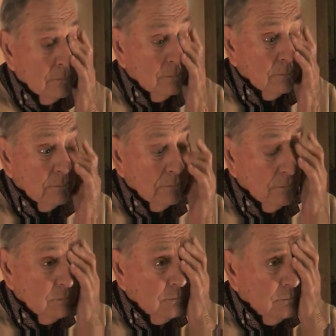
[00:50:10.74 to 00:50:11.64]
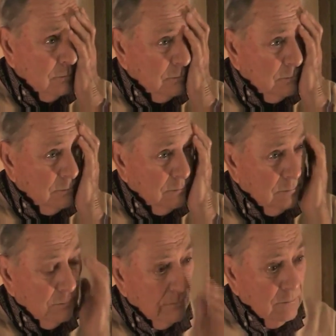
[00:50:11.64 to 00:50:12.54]
Well,
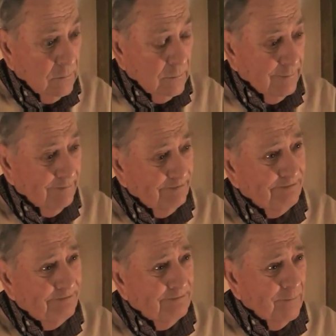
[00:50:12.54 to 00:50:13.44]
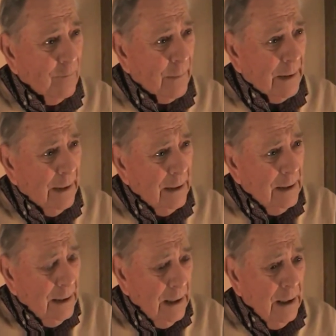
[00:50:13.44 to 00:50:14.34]
that about concludes this
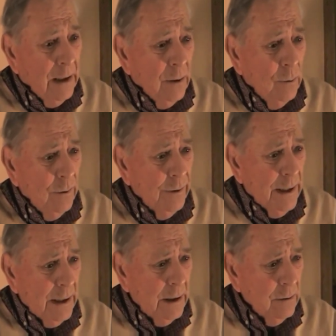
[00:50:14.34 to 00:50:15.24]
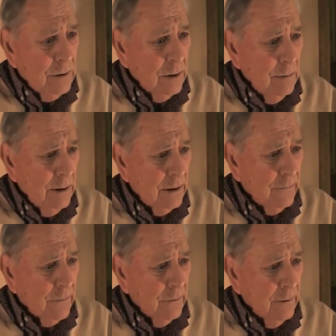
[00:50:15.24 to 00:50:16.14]
interview. Well, thank you so much
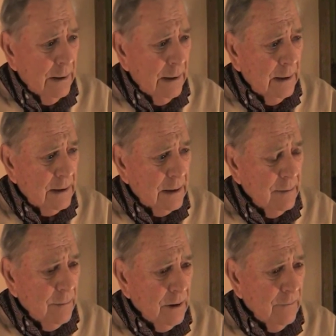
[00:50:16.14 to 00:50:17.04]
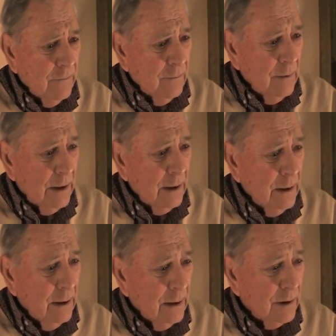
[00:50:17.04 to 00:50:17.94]
for asking me for my
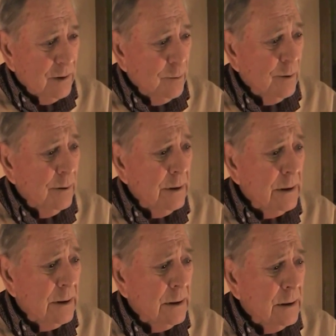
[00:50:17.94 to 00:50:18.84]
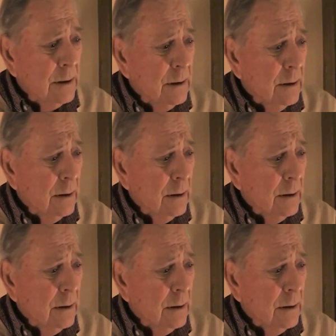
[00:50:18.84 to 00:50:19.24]
experiences, and